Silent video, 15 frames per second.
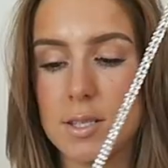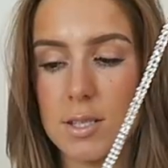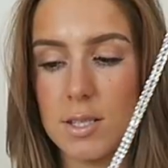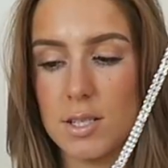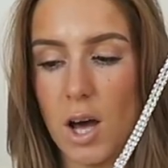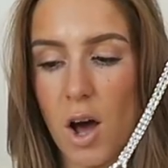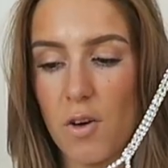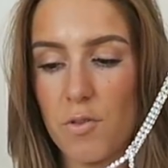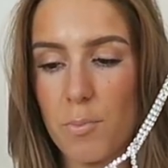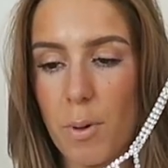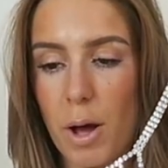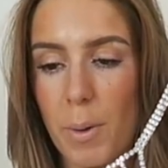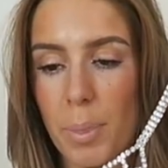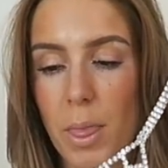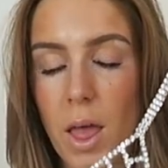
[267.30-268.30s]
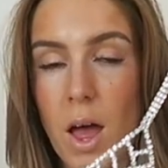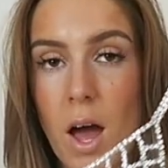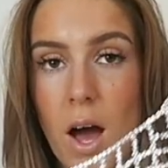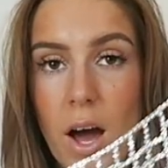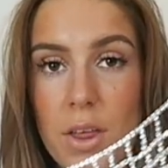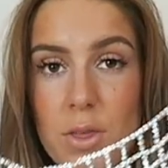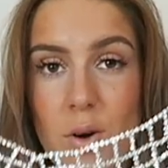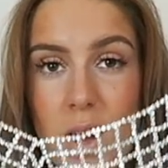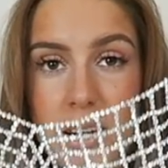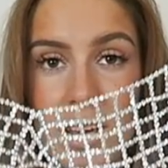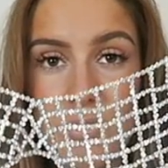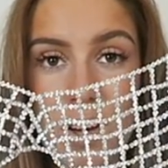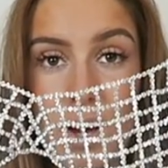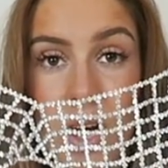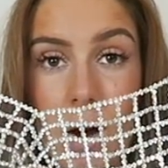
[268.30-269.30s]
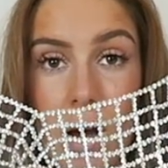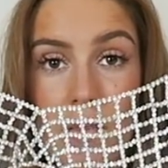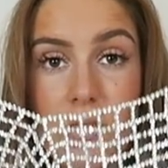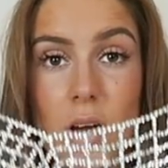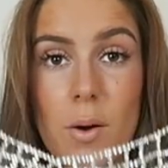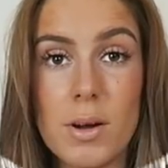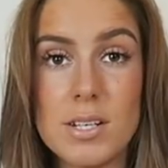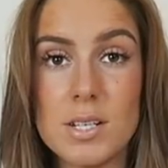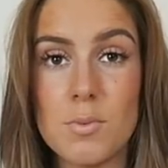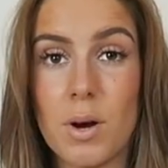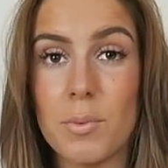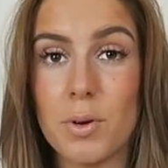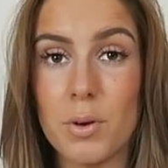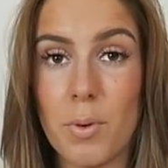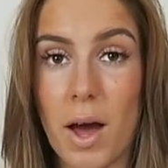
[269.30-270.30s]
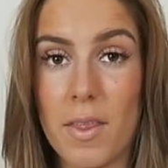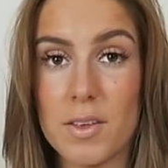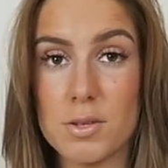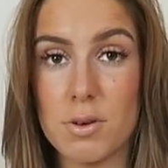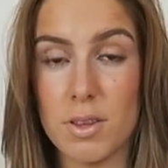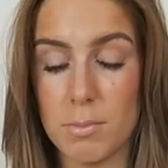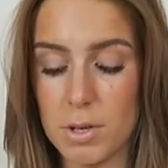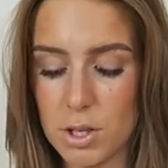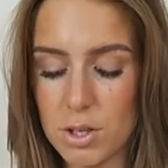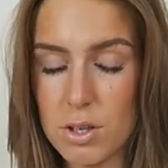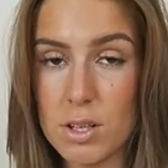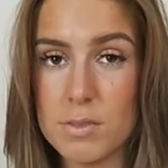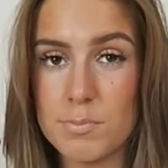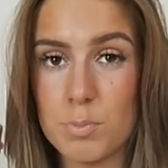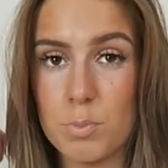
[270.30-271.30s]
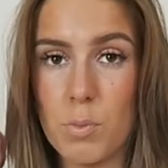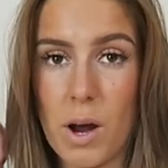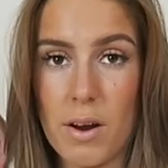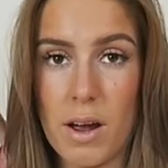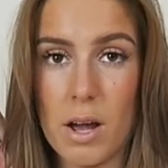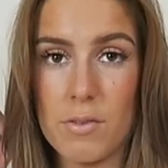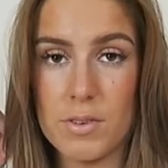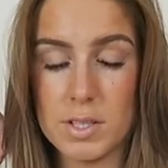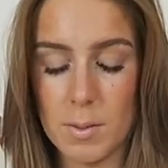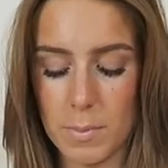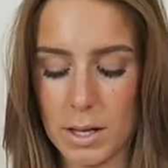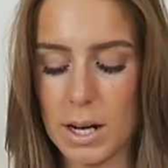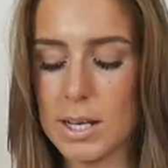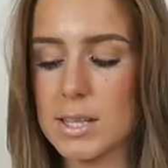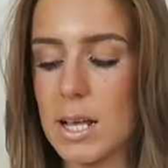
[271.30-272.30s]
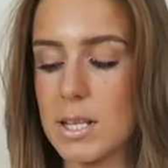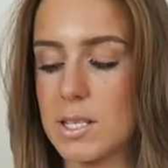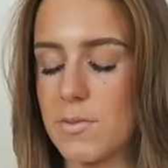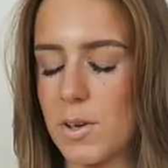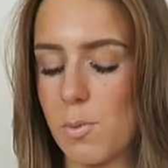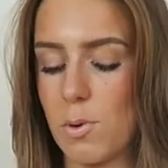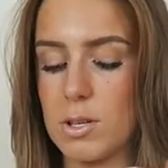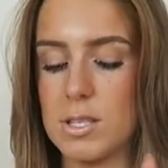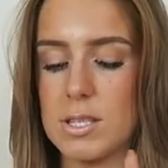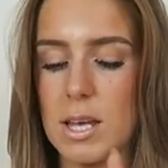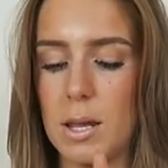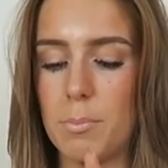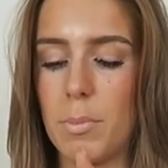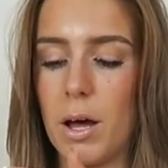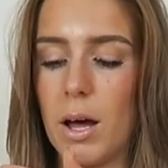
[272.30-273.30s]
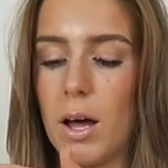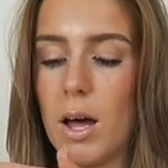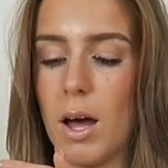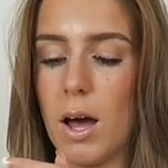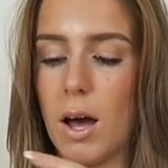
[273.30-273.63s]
and stuff but I thought I'd give it a go I have no idea what I'm going to wear this with I mean you could wear it over something like this if you wanted but